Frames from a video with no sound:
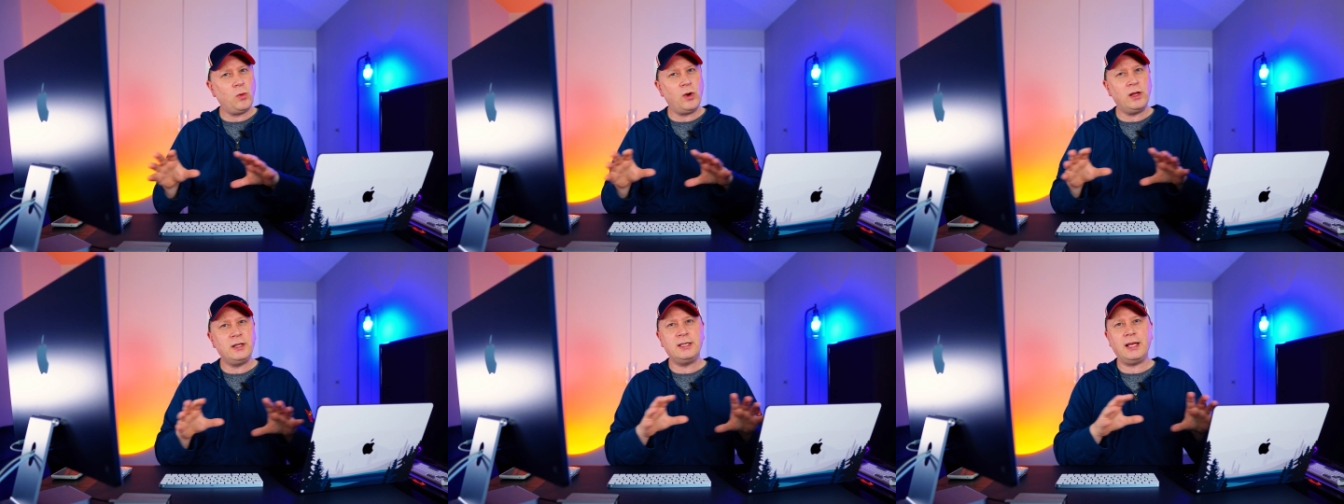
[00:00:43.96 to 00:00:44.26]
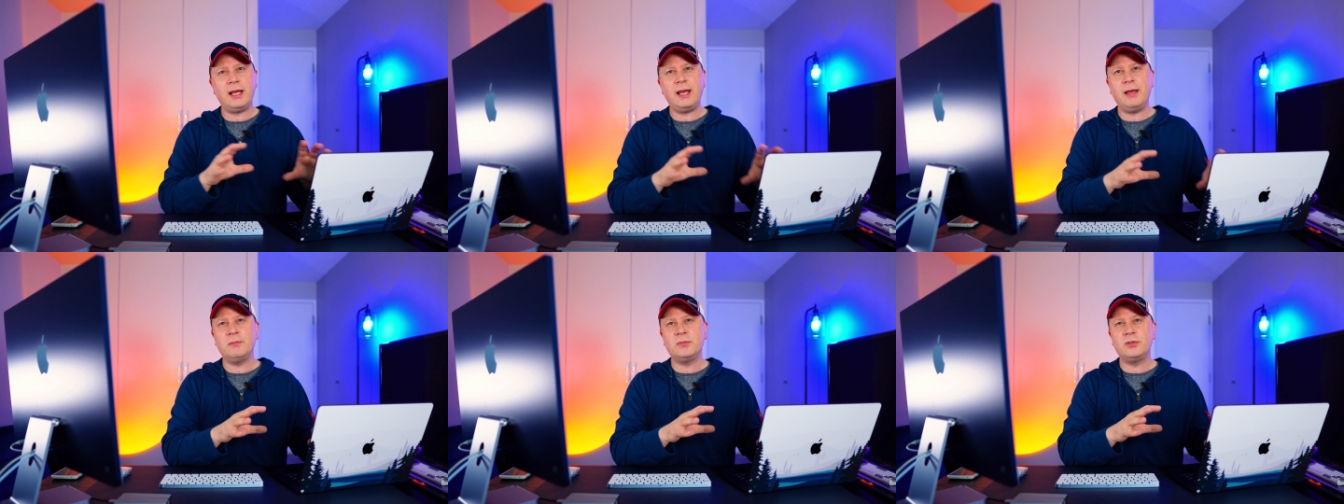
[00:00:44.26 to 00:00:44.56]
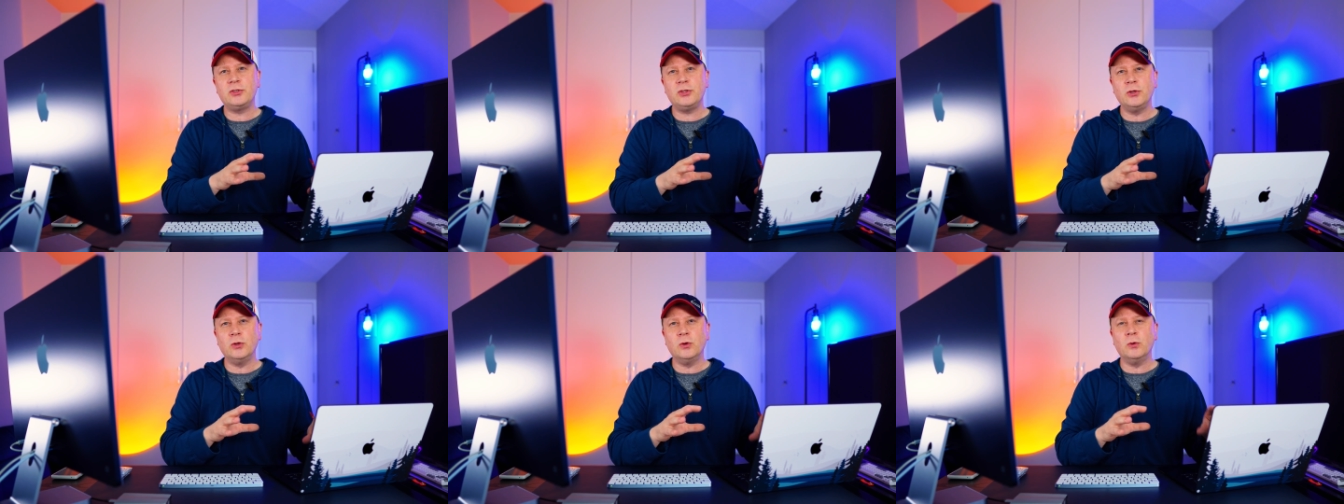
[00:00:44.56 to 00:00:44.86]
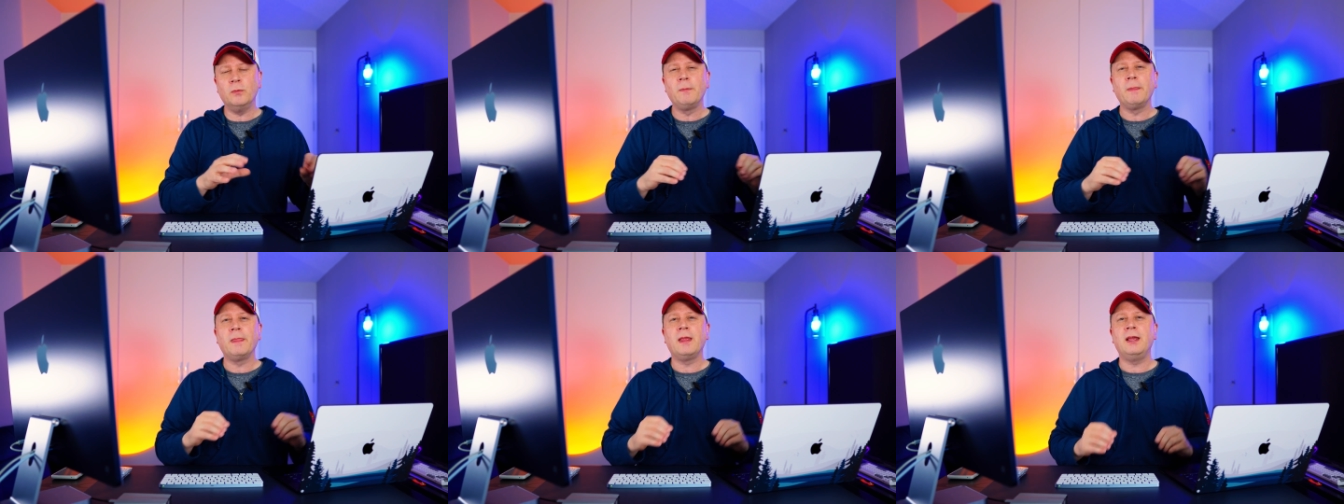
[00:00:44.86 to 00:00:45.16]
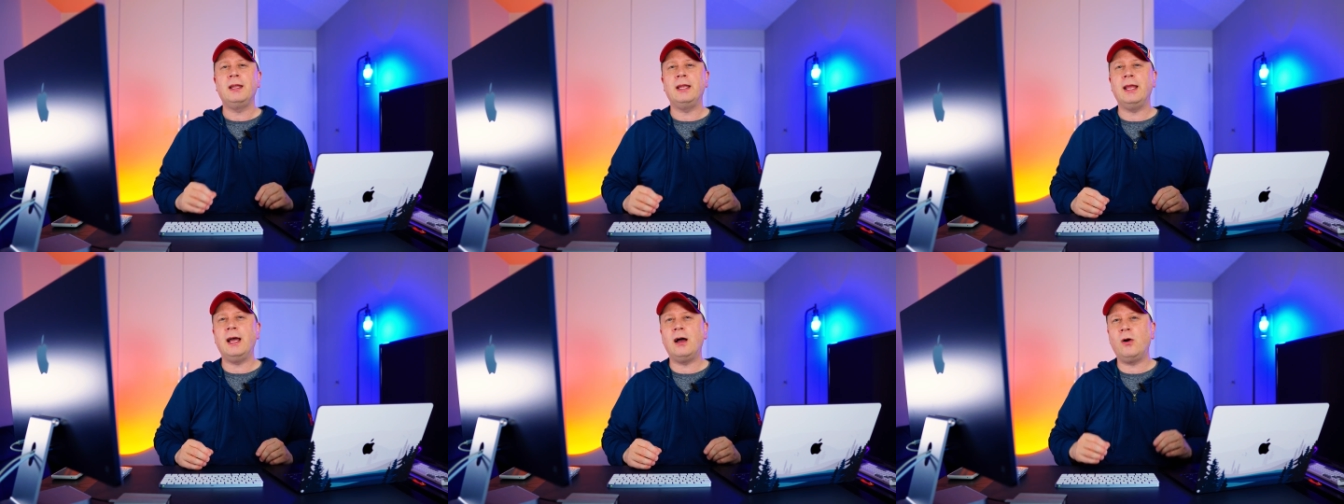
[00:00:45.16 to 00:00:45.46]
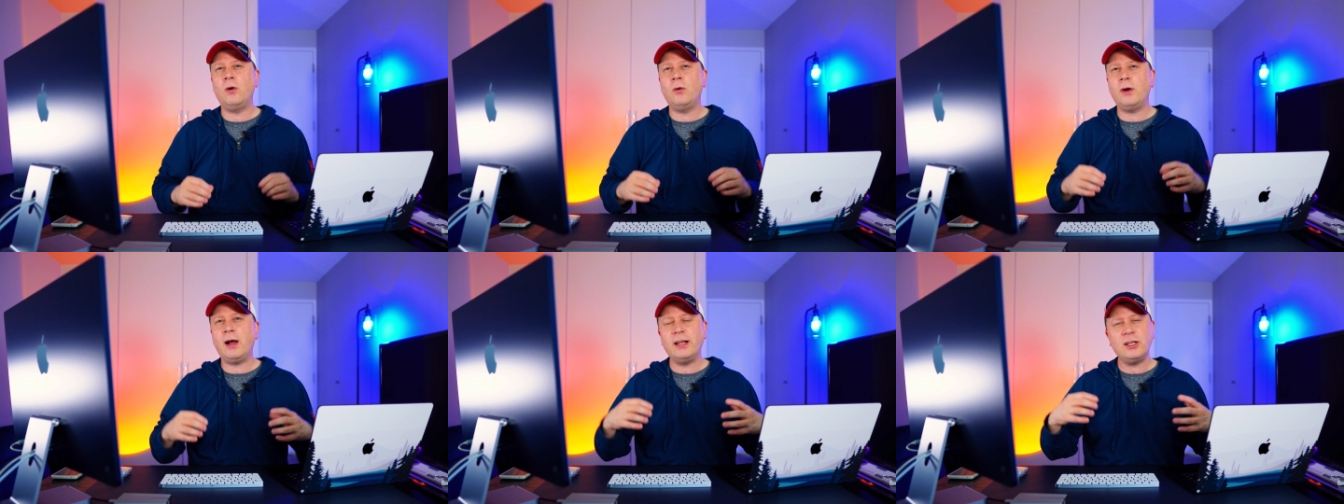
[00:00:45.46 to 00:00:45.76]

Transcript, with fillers: one to M two, now